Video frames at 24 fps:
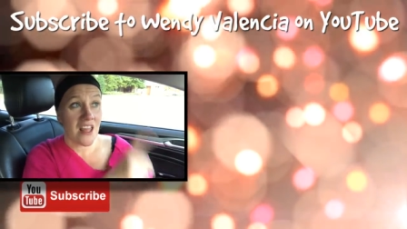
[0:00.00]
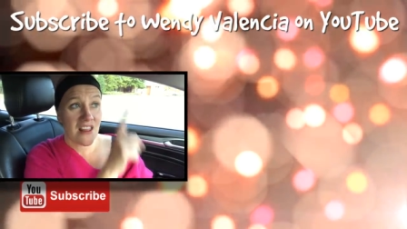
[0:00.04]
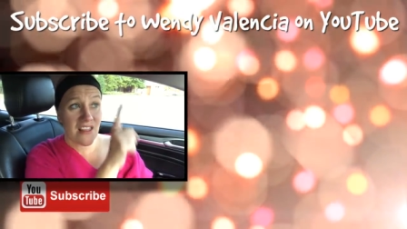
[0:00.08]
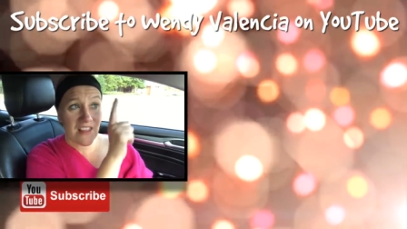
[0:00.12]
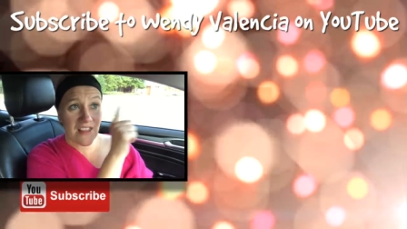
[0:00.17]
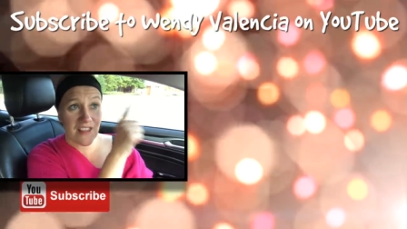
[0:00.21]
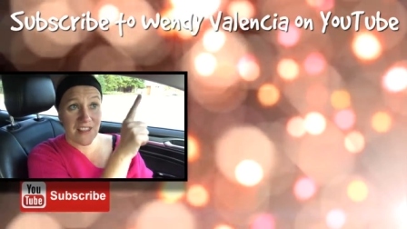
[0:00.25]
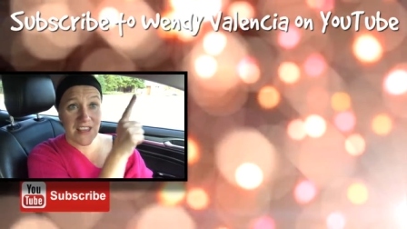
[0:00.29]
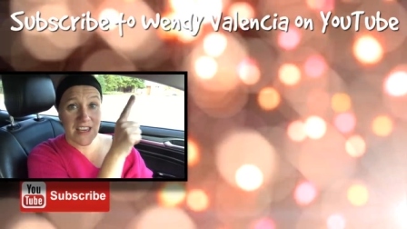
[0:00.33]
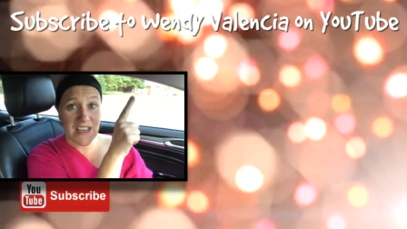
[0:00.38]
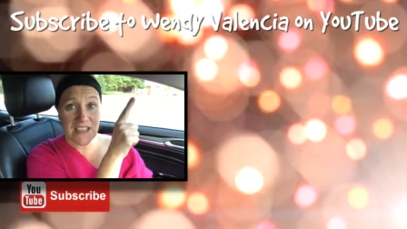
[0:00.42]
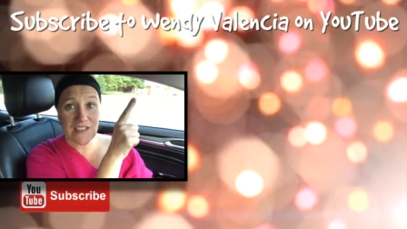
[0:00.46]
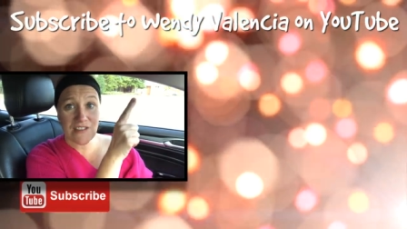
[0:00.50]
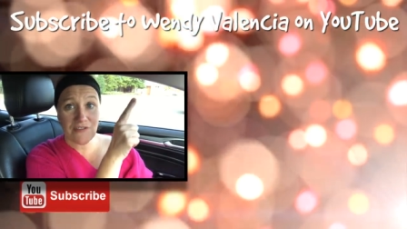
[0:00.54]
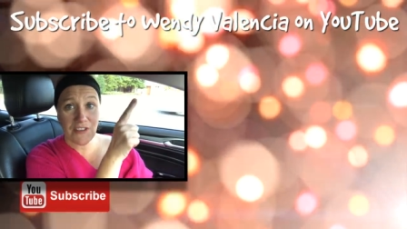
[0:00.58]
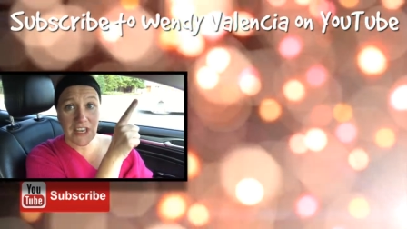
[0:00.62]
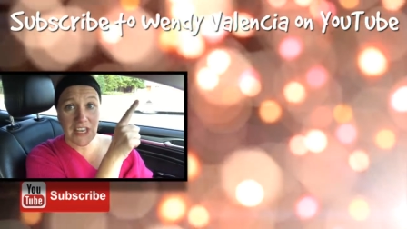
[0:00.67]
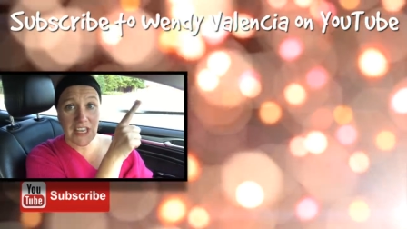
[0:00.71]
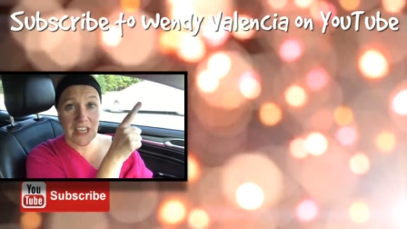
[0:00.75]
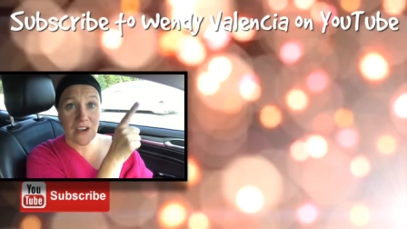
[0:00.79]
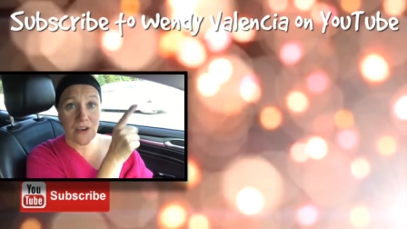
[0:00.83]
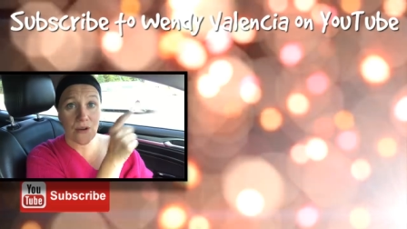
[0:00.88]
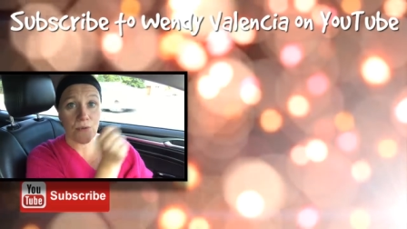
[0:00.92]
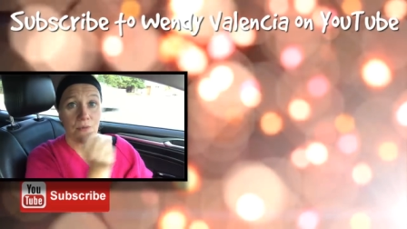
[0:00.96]
This
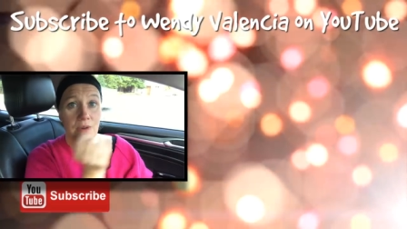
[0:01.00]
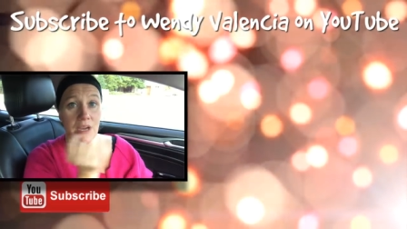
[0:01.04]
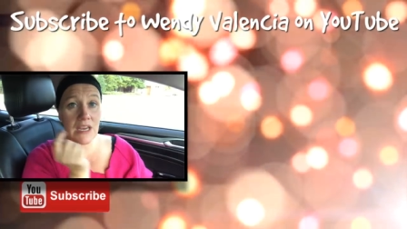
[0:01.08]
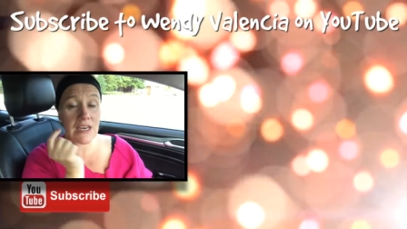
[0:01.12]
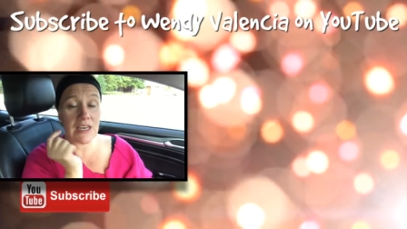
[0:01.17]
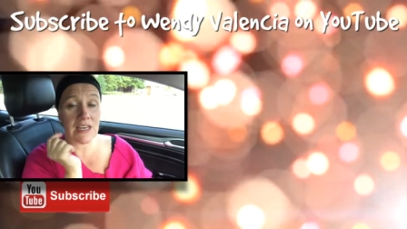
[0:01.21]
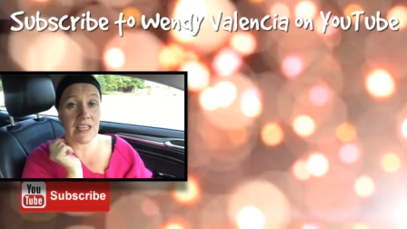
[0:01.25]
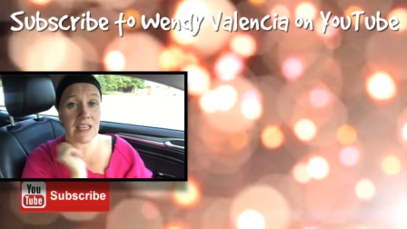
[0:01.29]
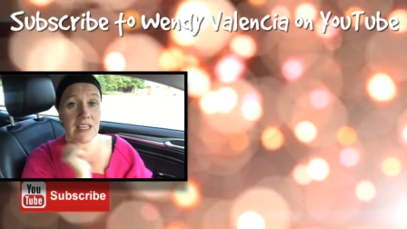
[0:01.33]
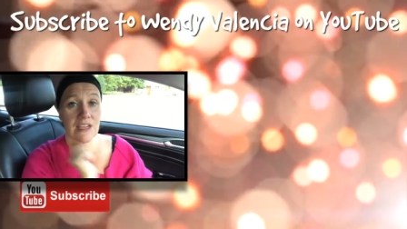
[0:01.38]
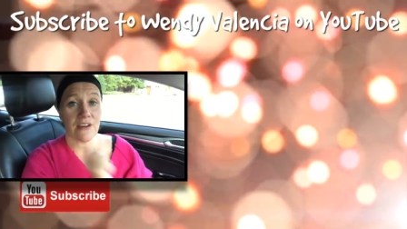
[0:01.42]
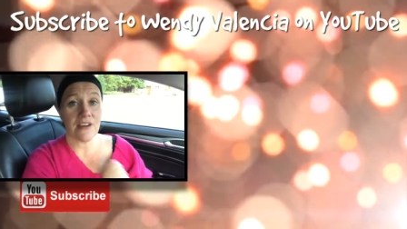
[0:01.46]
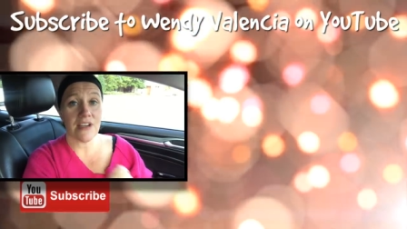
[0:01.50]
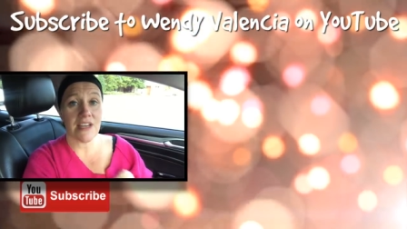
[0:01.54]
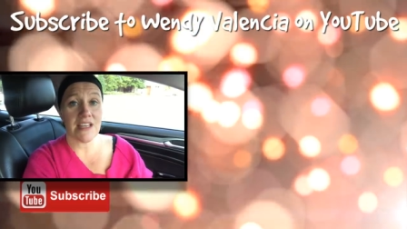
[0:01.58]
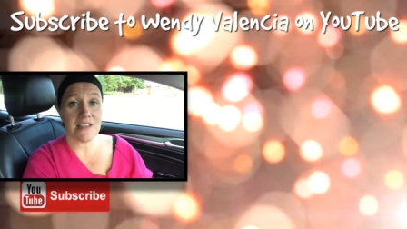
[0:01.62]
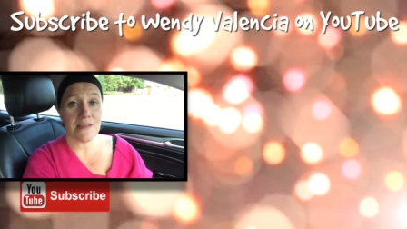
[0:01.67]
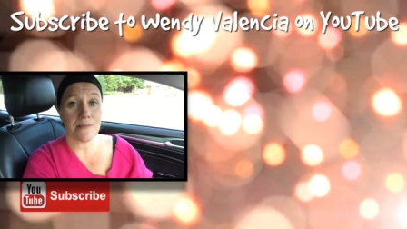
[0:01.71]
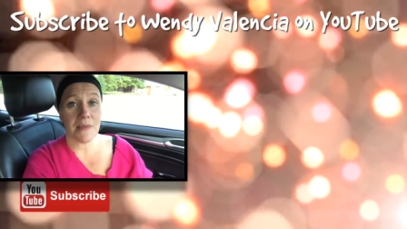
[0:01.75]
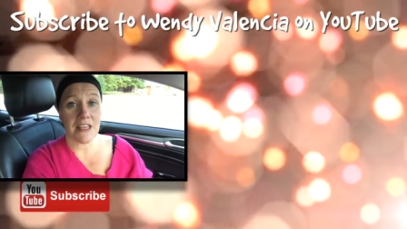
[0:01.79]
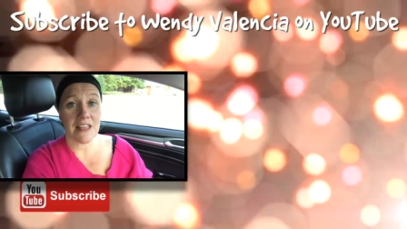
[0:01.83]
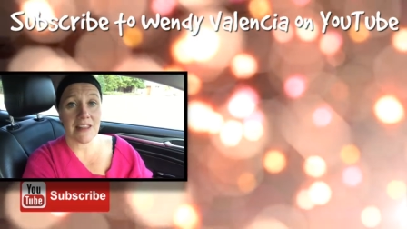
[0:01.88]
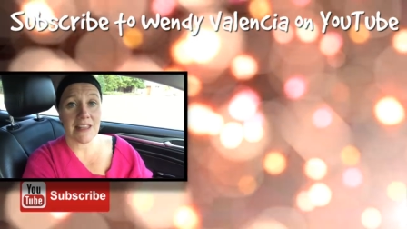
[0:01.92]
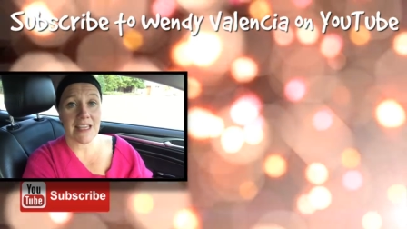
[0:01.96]
video right here
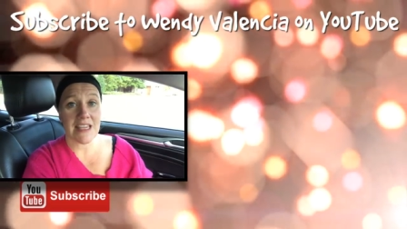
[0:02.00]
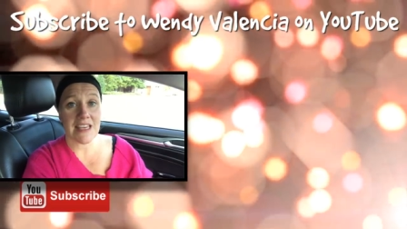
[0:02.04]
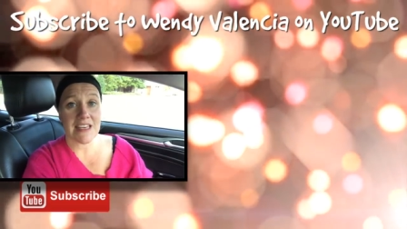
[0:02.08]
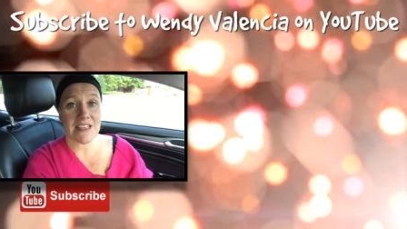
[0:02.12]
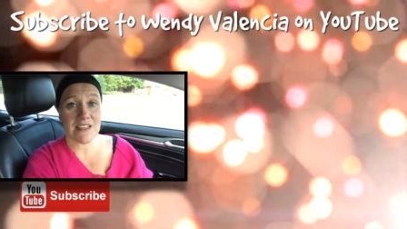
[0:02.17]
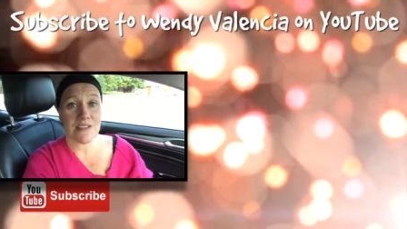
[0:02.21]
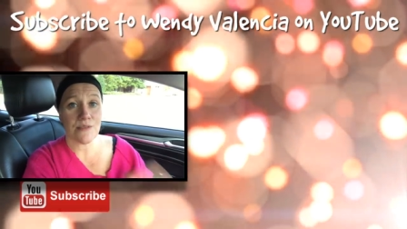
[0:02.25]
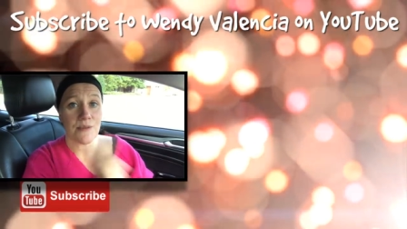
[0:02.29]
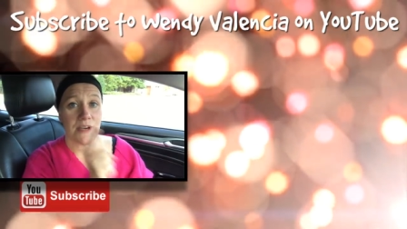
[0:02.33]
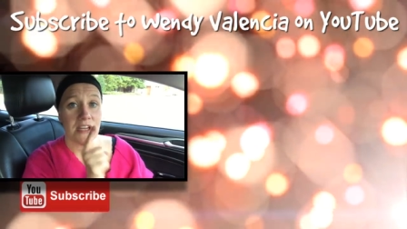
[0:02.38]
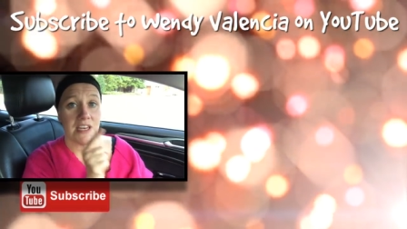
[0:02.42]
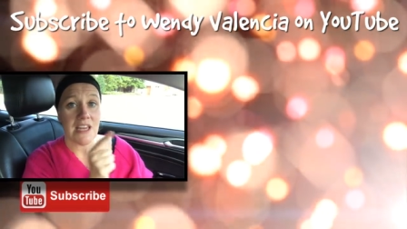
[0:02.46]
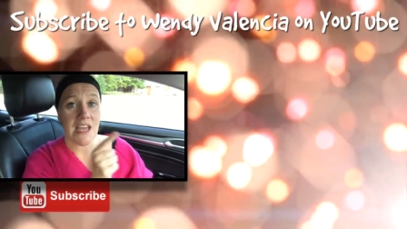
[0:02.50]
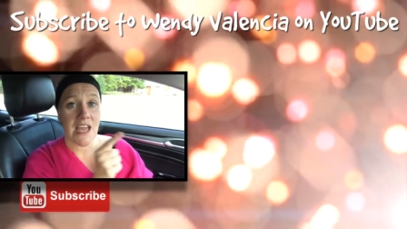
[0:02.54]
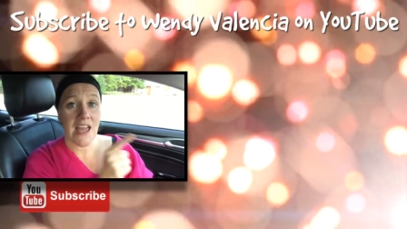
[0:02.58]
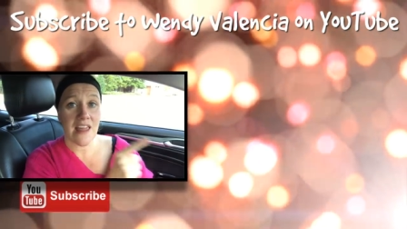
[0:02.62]
is my latest one,